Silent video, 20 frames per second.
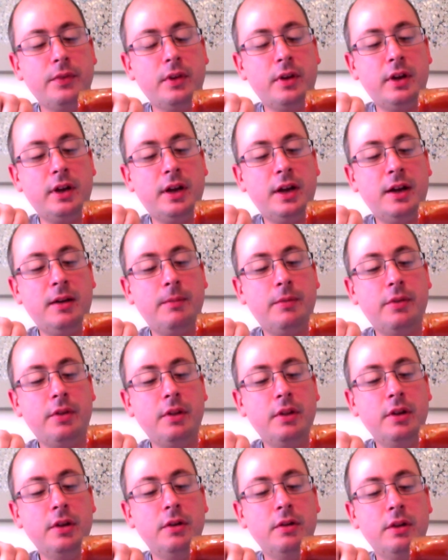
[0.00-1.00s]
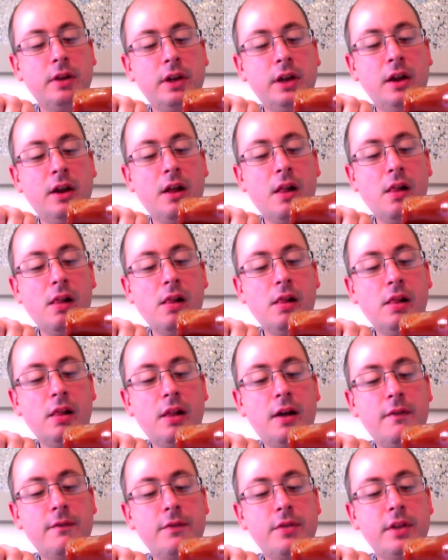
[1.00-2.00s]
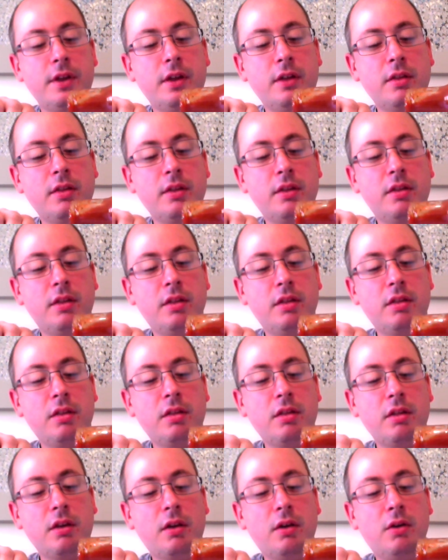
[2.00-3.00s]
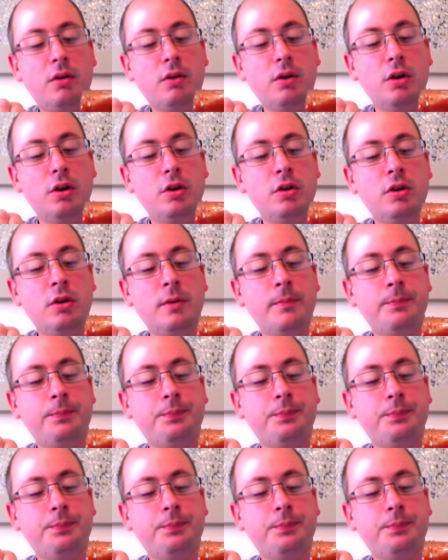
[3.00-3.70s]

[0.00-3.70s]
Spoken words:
I absolutely love this. This is so good.